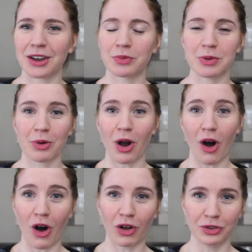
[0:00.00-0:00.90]
and we
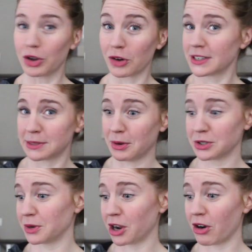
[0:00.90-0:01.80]
were all nervous
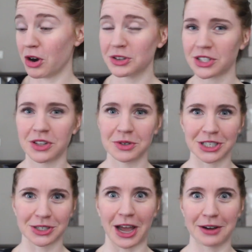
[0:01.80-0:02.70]
about doing our own, so
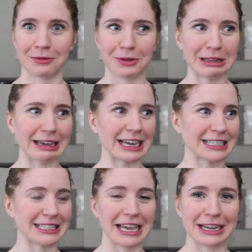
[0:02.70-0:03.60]
there was just kind of really
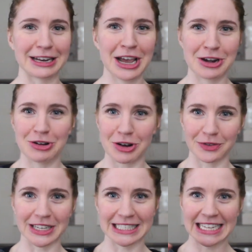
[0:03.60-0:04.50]
excited,
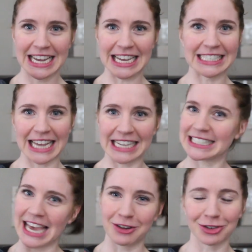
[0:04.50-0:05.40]
nervous,
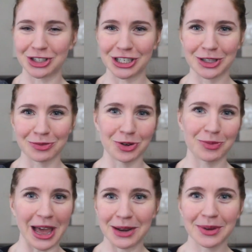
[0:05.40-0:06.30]
intense energy in the
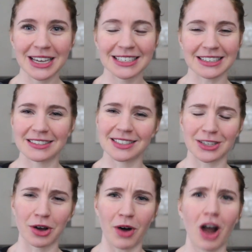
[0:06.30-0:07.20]
room anyways, and
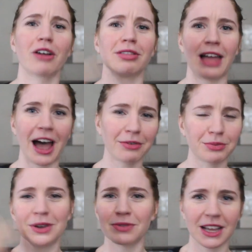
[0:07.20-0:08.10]
so our
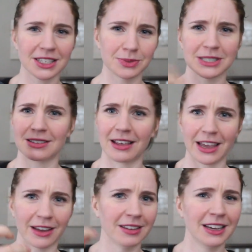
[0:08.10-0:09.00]
laugh reflex was
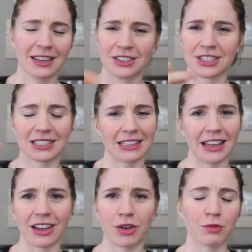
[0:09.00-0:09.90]
like just
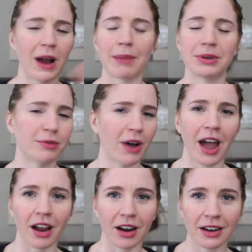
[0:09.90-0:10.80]
like on rapid
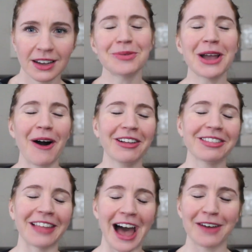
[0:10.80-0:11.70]
fire. So we
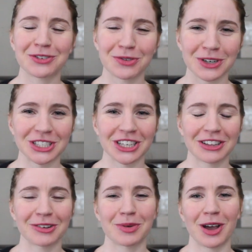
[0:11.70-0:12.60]
all laughed for each
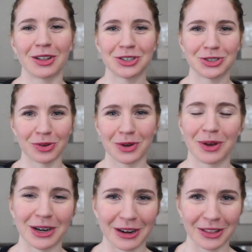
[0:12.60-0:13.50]
other and we all
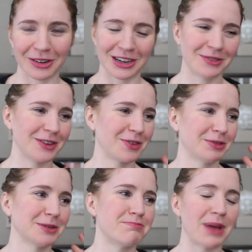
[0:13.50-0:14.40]
enjoyed one another, and even if
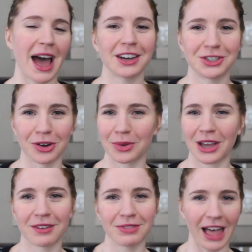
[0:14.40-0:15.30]
it was a bad joke,
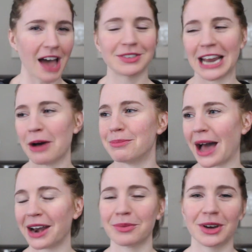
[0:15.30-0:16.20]
we kind of laughed at how
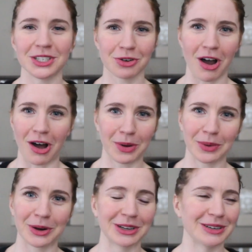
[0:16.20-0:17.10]
bad it was or
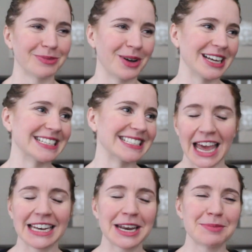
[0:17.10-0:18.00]
awkward it was. And
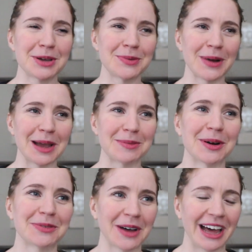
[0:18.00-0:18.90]
it ended up being way
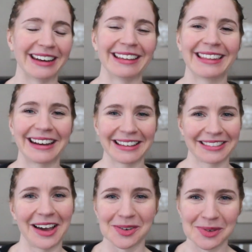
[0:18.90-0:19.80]
more fun than
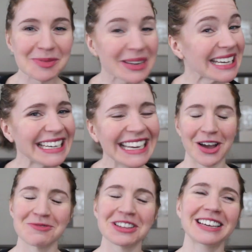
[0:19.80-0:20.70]
I thought it would be.
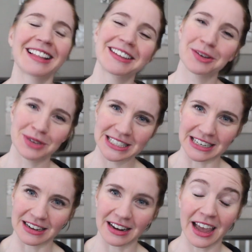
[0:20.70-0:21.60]
So I'm really glad that we
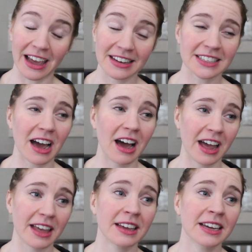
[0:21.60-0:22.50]
did it, and
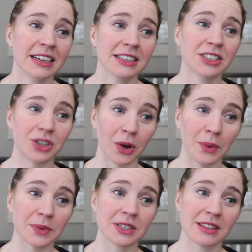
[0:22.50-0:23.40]
I
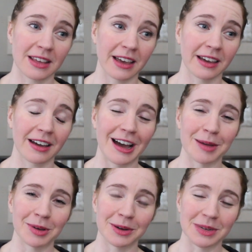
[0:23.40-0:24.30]
don't think
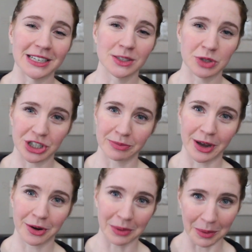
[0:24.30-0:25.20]
I'm going to be
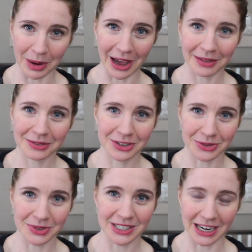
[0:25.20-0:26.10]
switching my career path
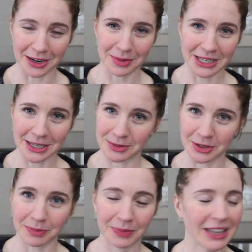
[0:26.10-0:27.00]
to stand up anytime
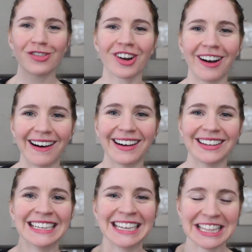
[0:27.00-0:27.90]
soon.
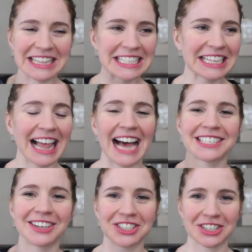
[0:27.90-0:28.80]
Overall, this
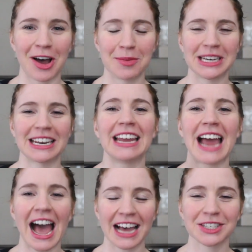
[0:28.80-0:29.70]
class, not just comedy
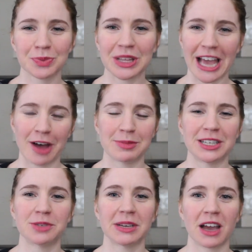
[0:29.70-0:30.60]
night, has really
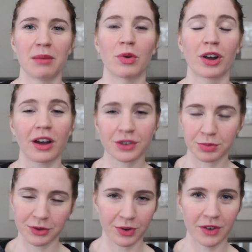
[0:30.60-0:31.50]
helped me to become more
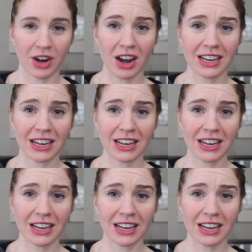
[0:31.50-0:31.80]
comfortable in front